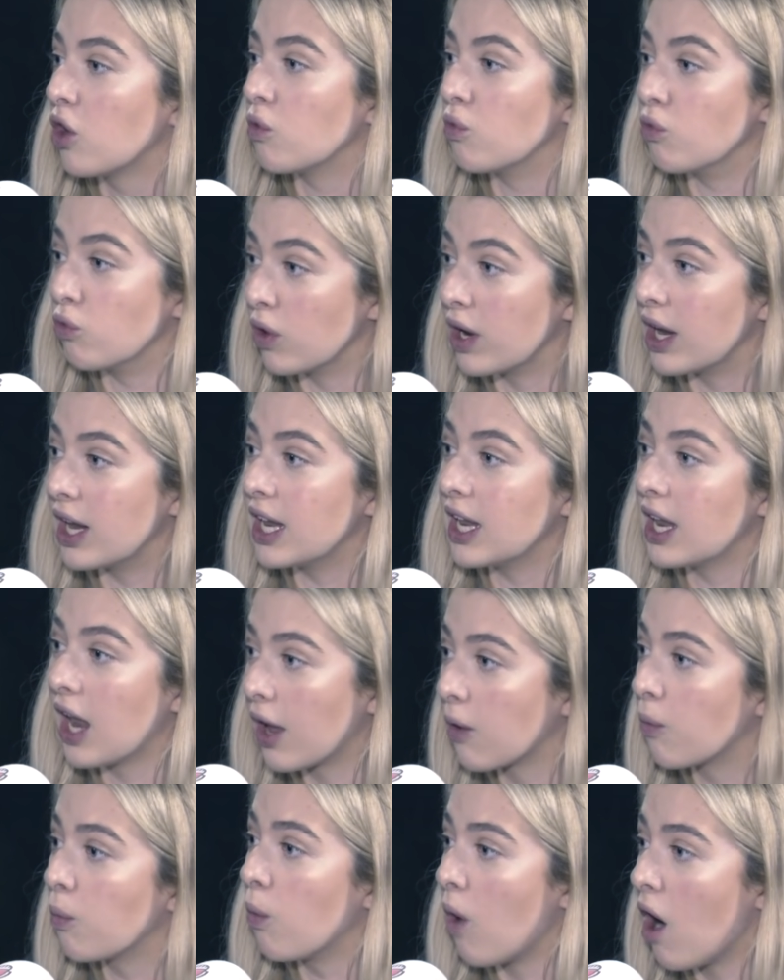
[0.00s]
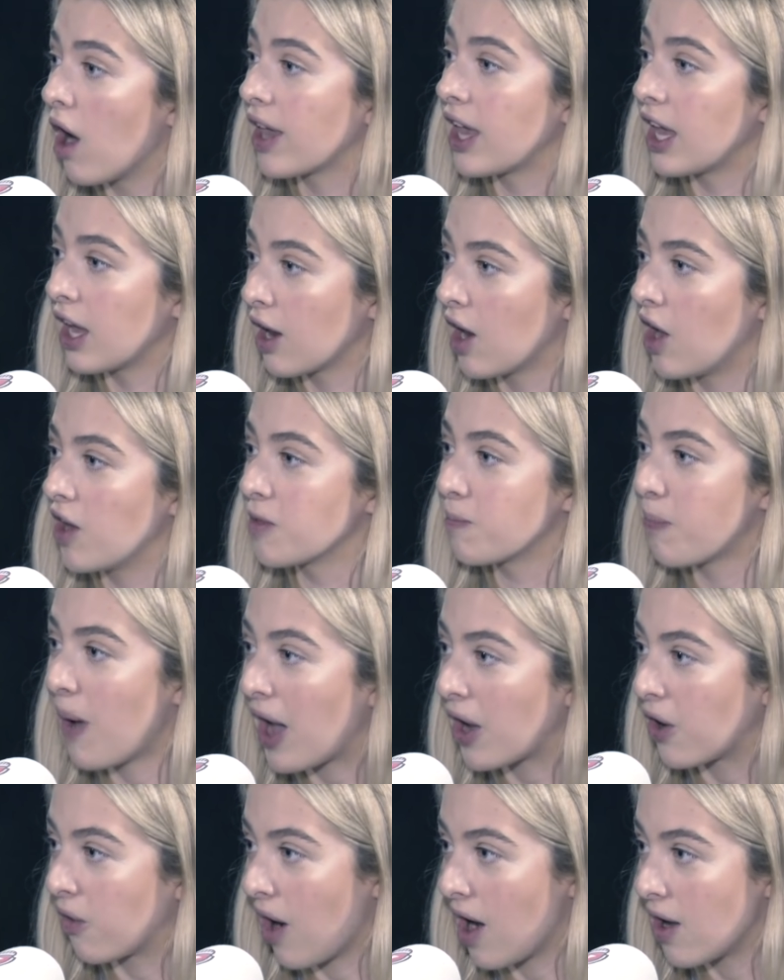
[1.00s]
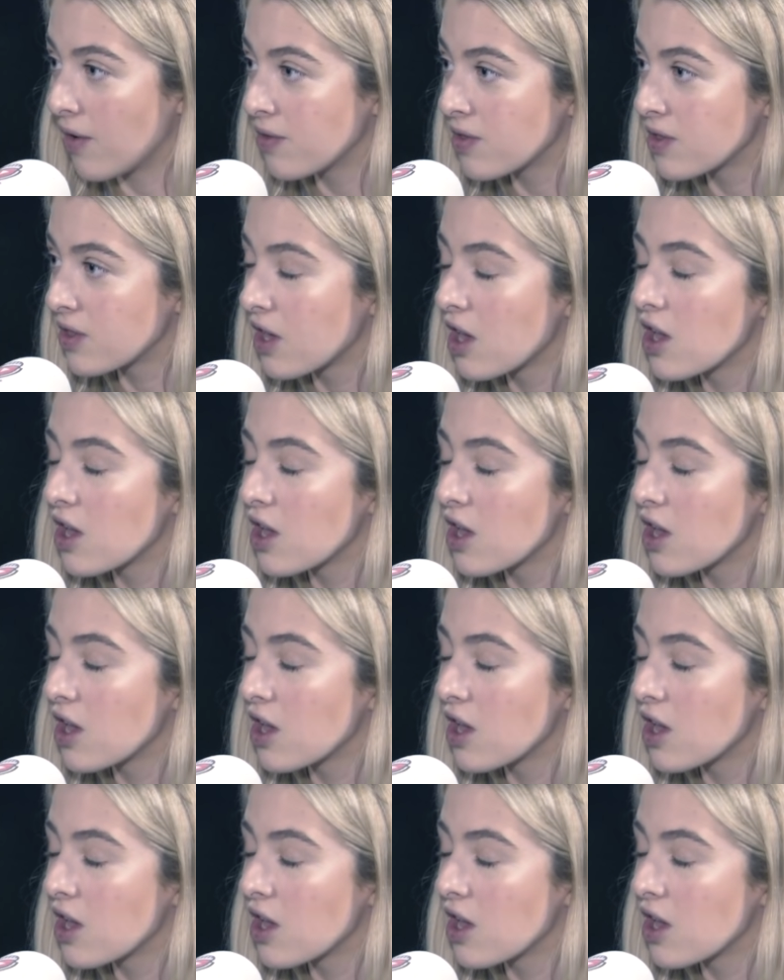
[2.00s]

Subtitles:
really like working class backgrounds.